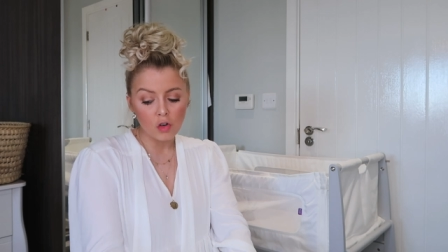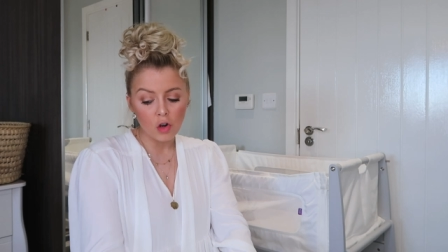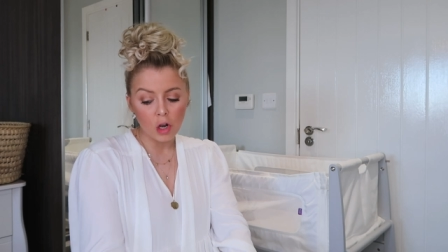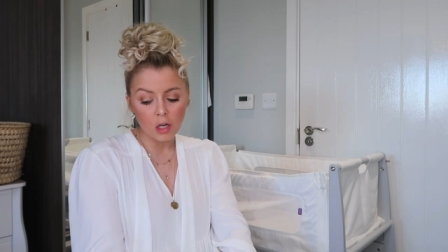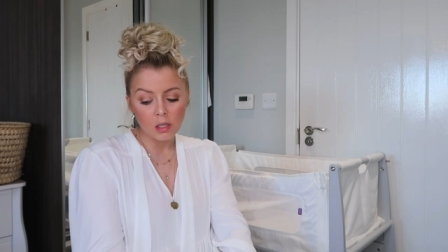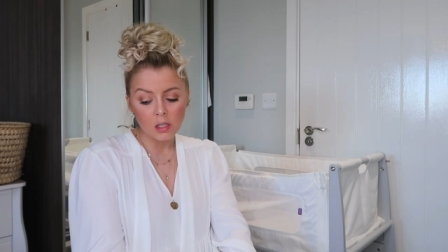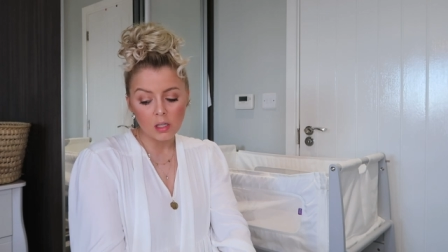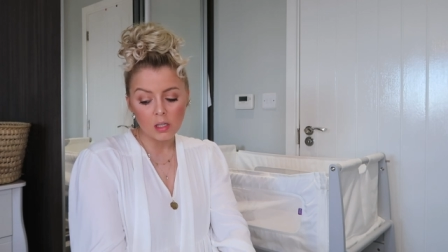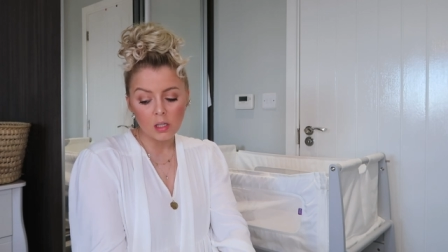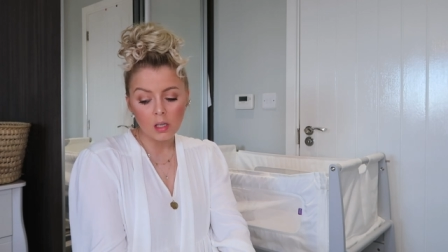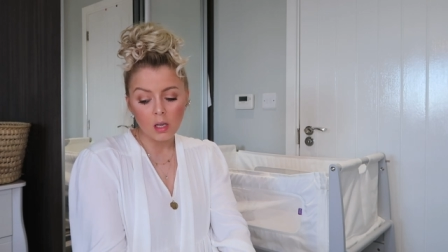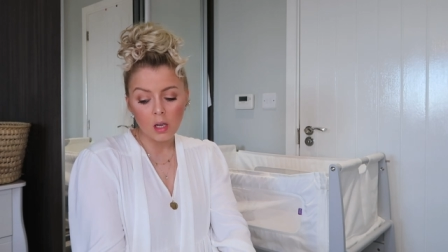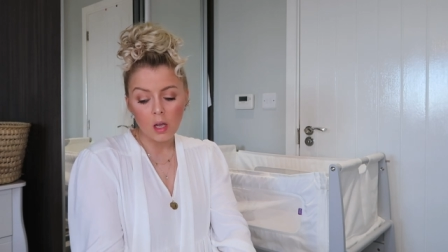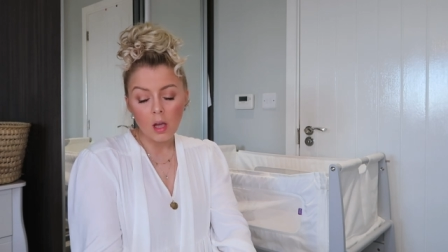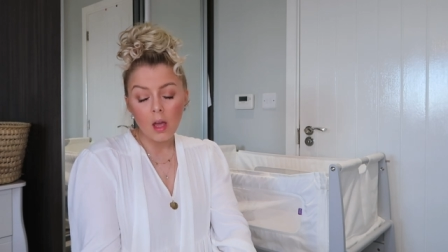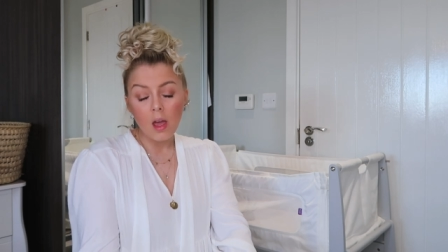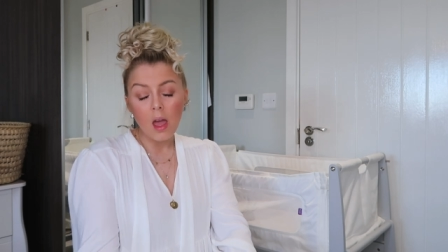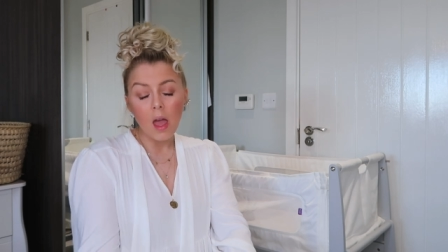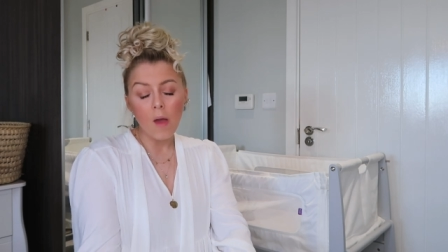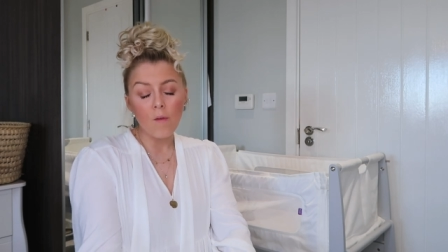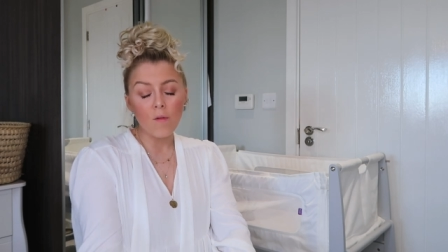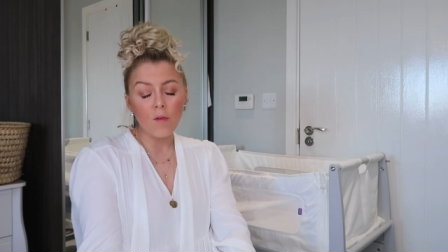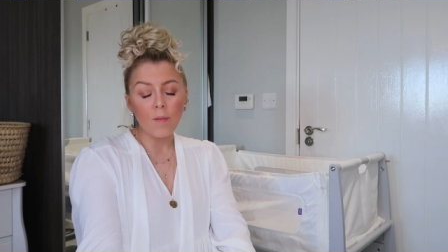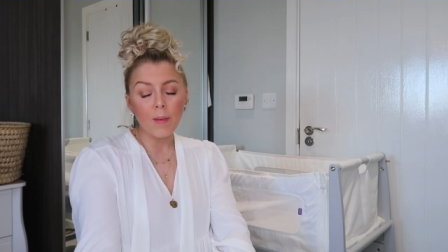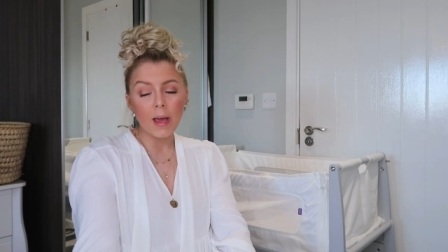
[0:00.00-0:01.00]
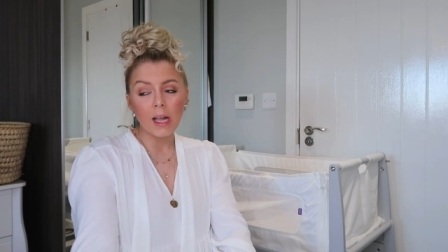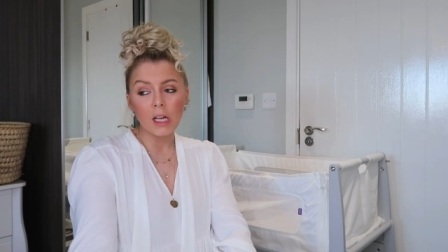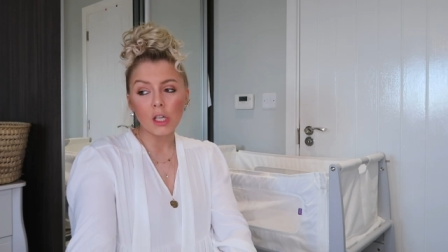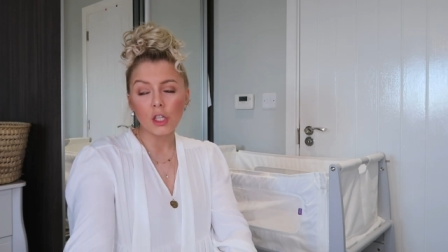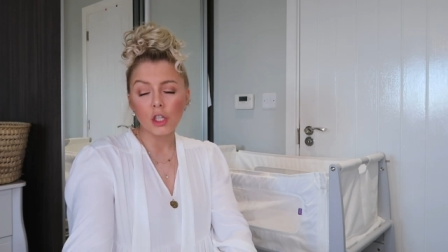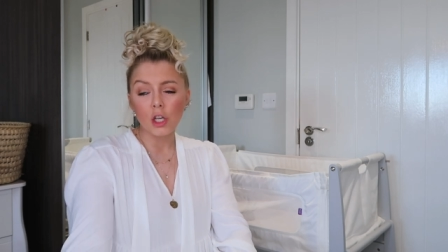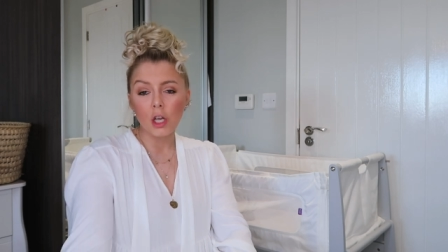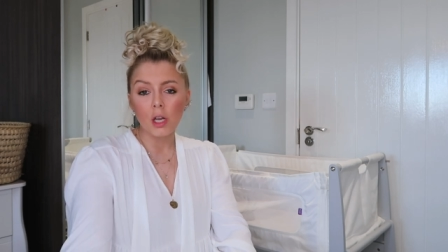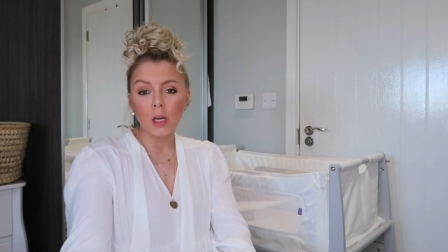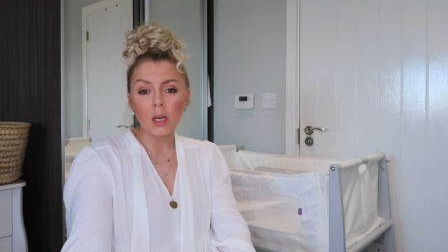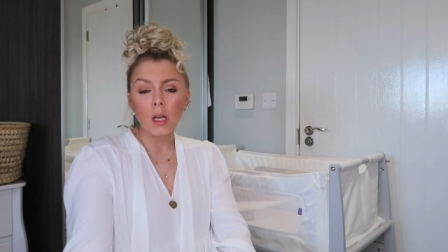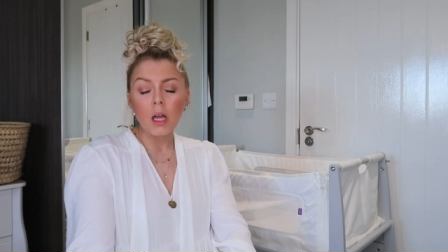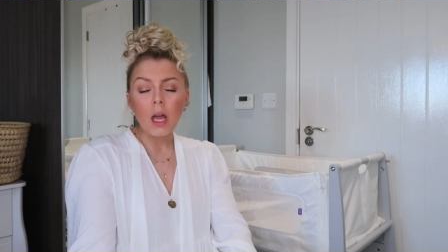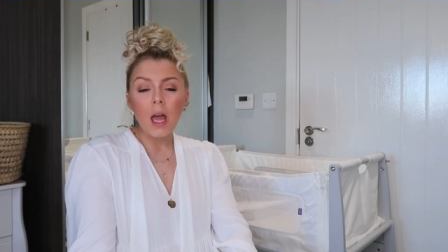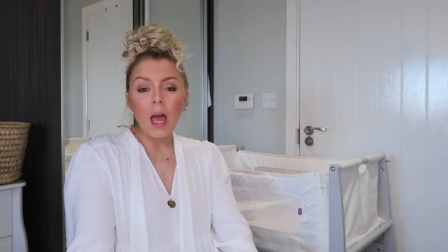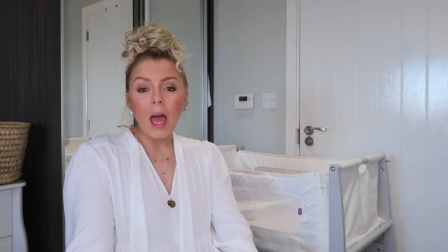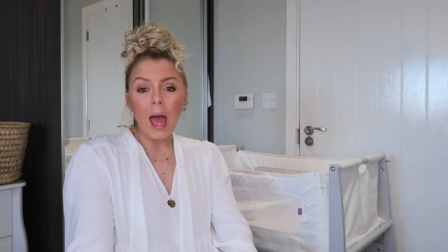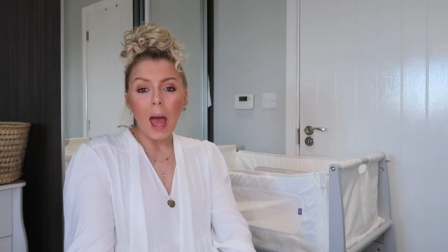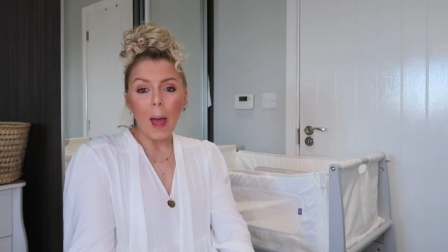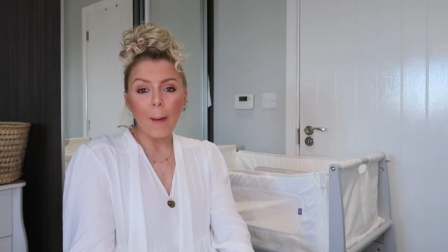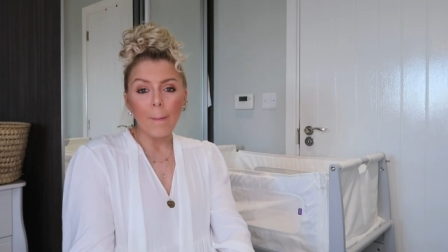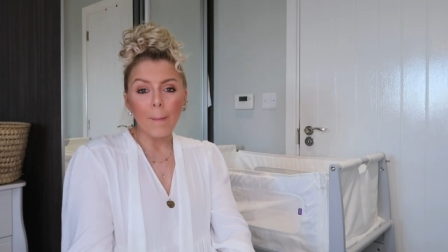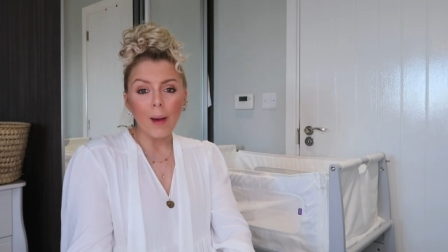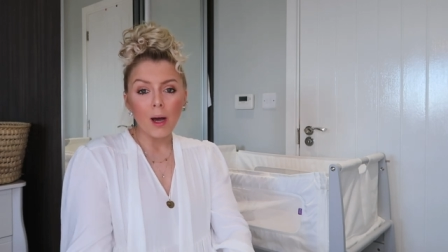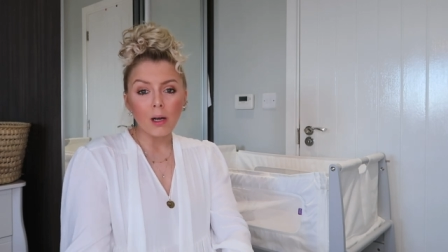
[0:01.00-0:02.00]
Trust information
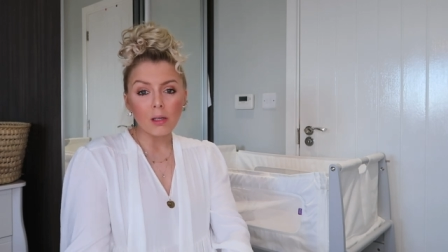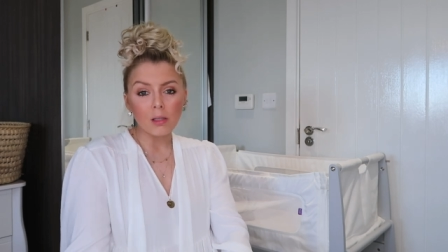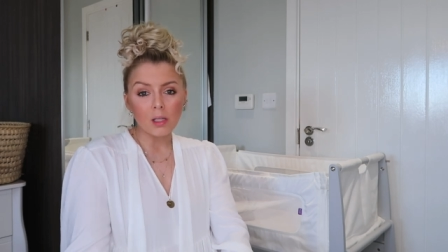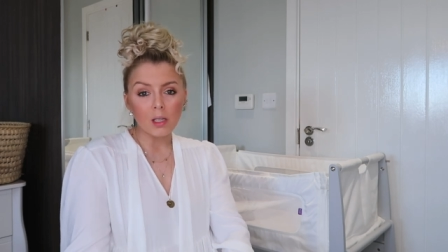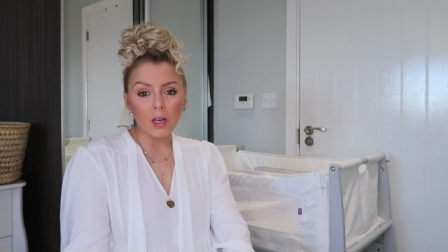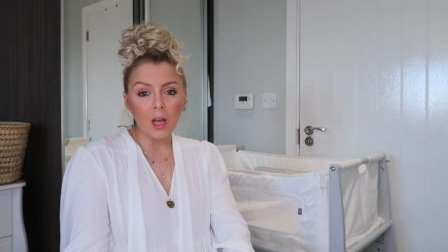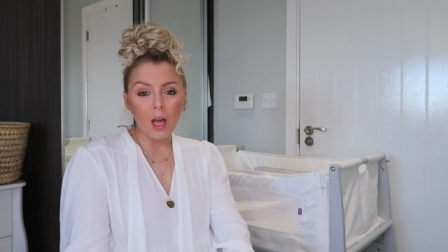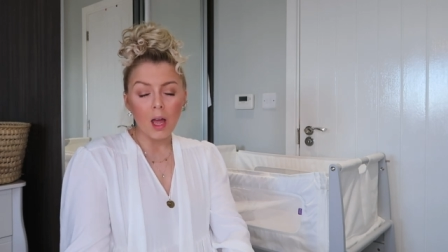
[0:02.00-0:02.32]
and Miles and